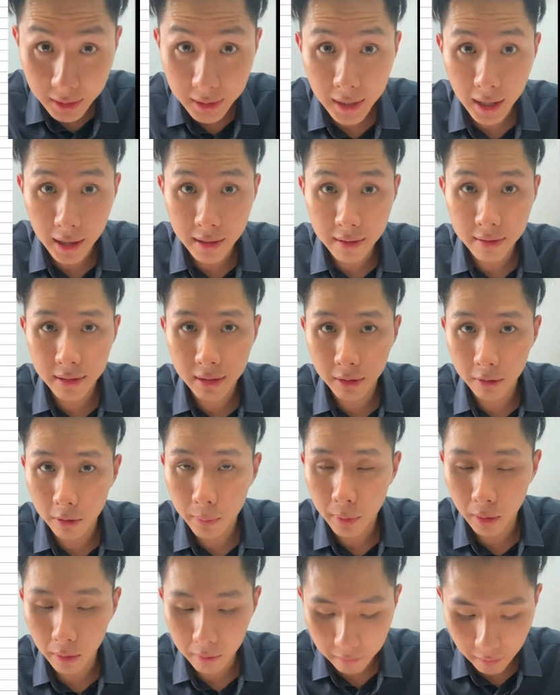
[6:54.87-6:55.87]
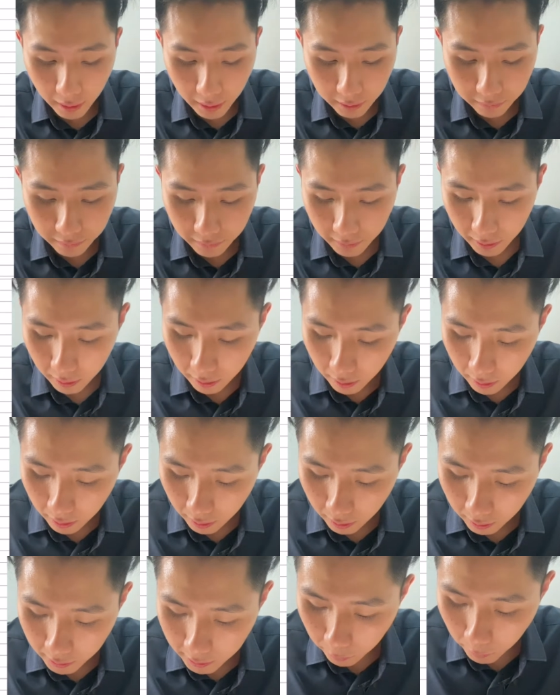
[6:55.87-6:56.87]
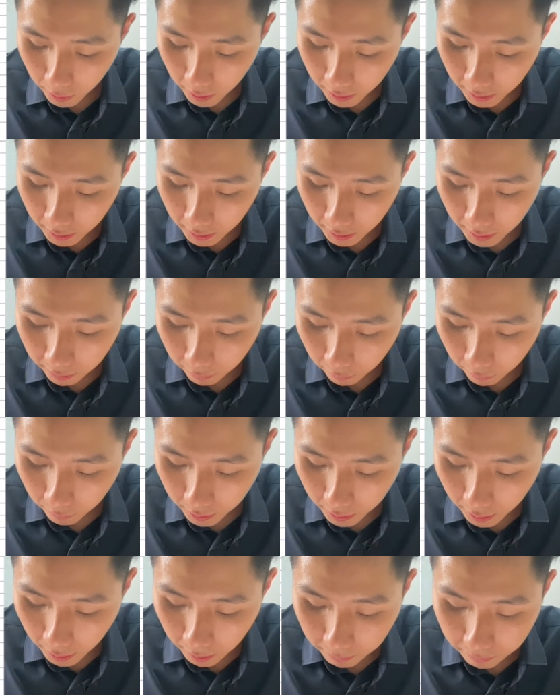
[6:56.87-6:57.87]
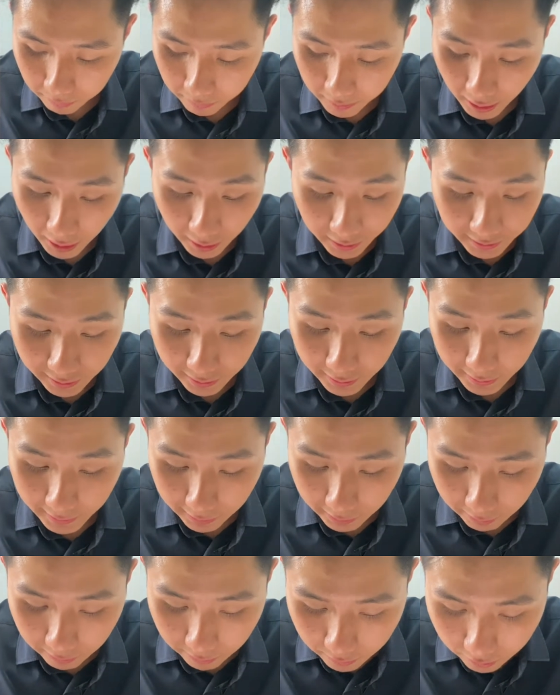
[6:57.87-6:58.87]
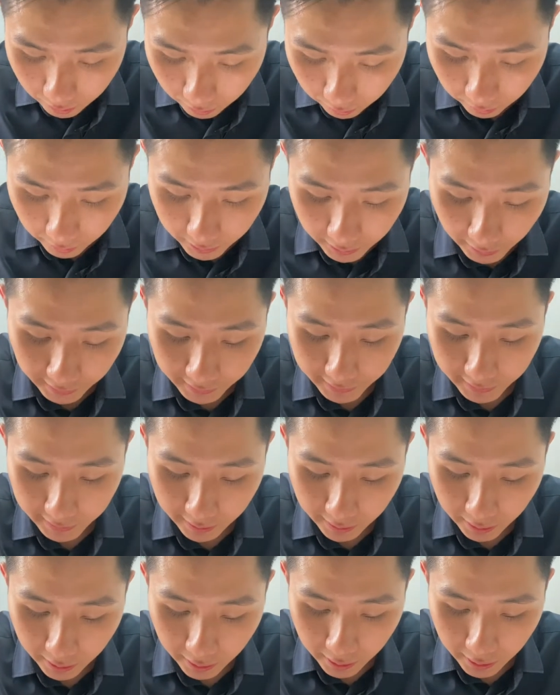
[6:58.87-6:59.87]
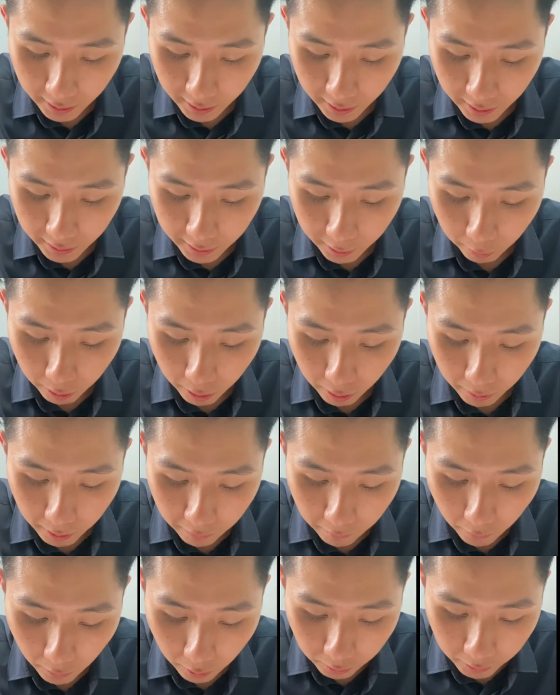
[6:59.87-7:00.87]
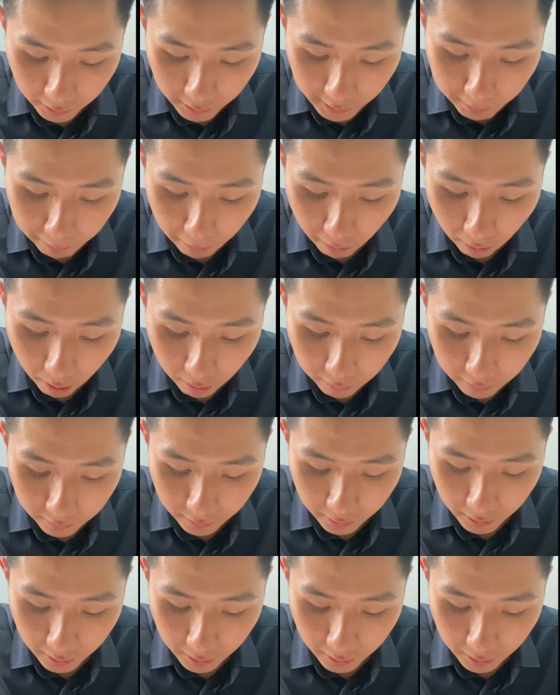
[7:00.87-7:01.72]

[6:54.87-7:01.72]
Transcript: than 0.5? So the answer is true, yes. So we're going to follow this path,